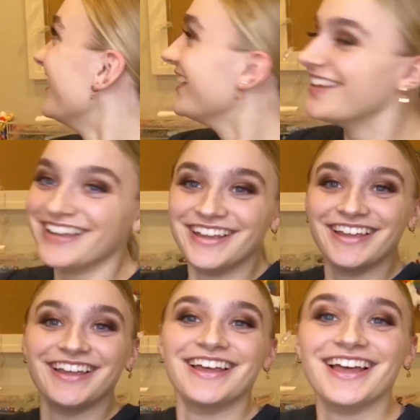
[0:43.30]
Now,
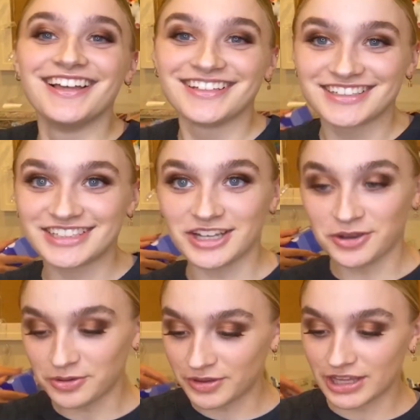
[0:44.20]
time for the bun.
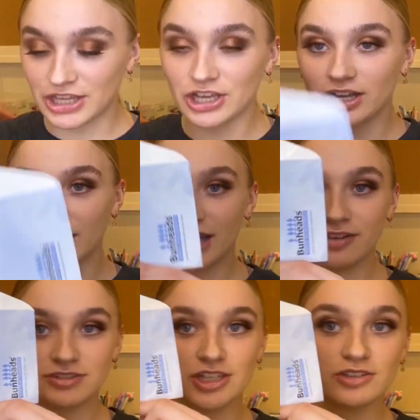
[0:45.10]
You'll need a
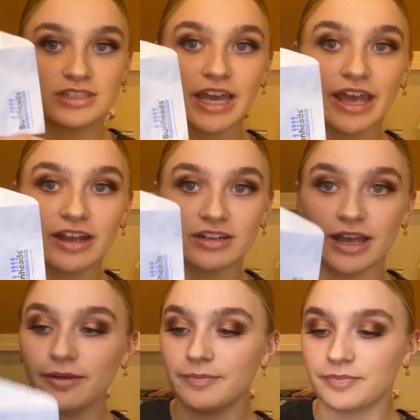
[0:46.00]
hairnet that matches your
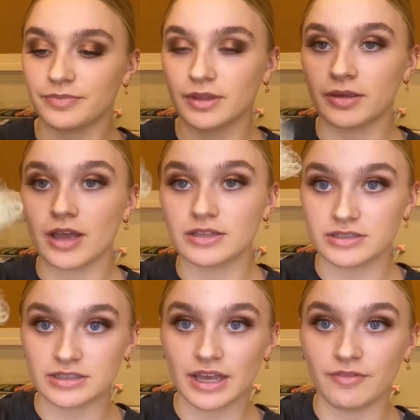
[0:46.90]
dancer's hair color,
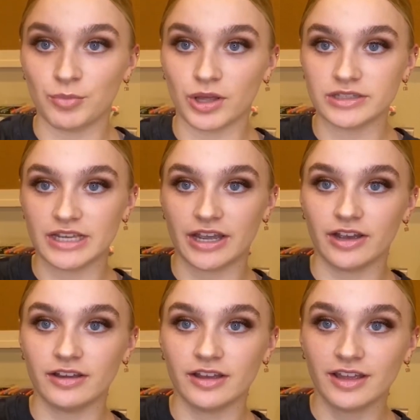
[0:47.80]
as well as
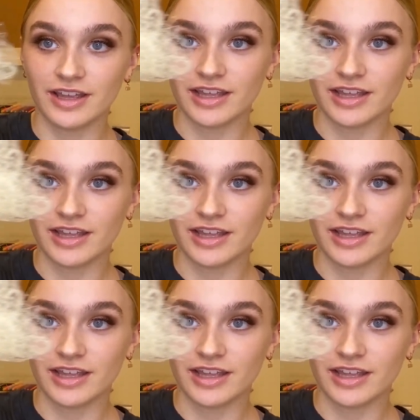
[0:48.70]
open bobby